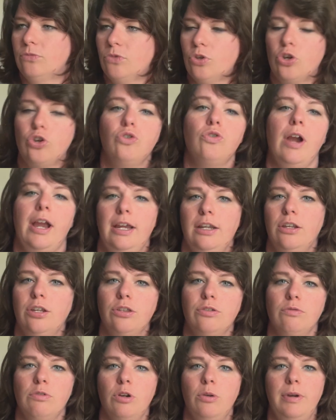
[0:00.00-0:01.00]
cranked
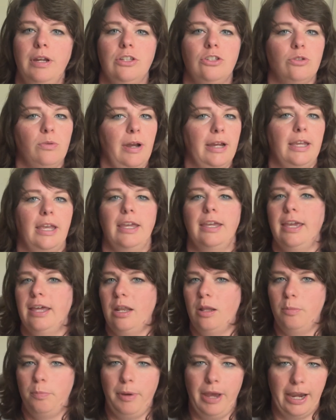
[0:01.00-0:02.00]
through it so I could get
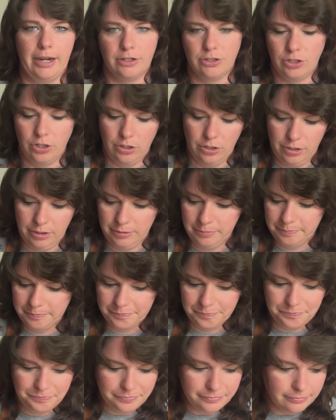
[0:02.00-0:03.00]
it back to her.
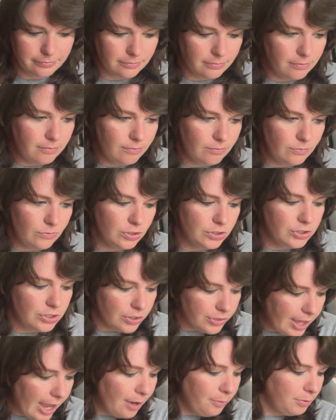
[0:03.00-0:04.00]
So
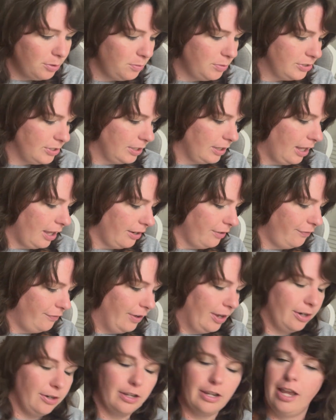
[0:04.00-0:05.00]
that one was a lot of
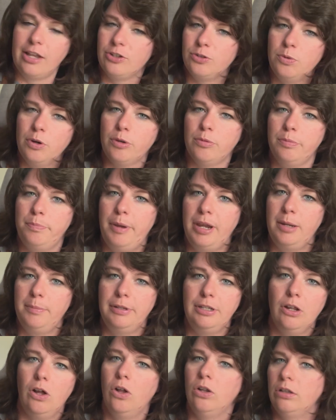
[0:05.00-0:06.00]
fun. I got to work with Baby
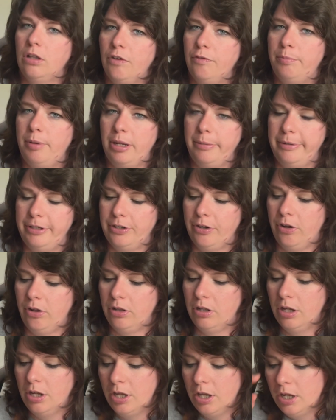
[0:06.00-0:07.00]
Doll. Love Baby Doll.
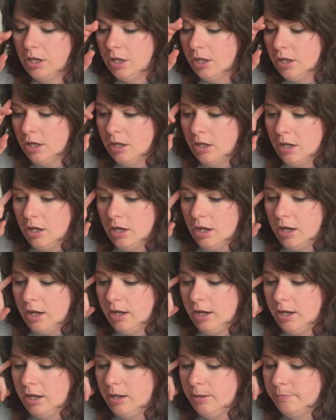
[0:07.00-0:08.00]

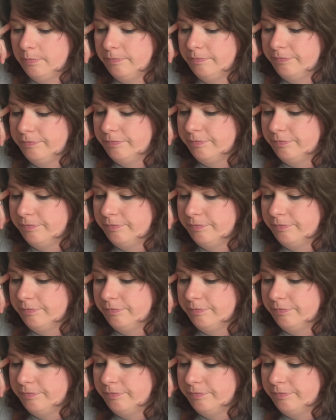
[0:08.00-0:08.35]
I